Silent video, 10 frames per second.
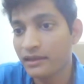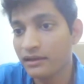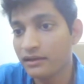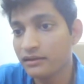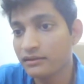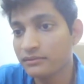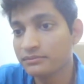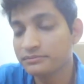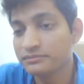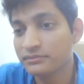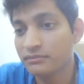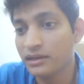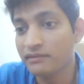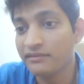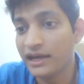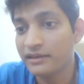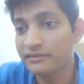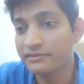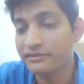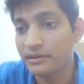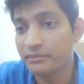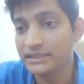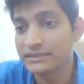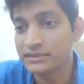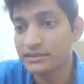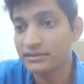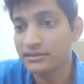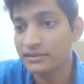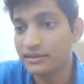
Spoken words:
uh, my wife and my sister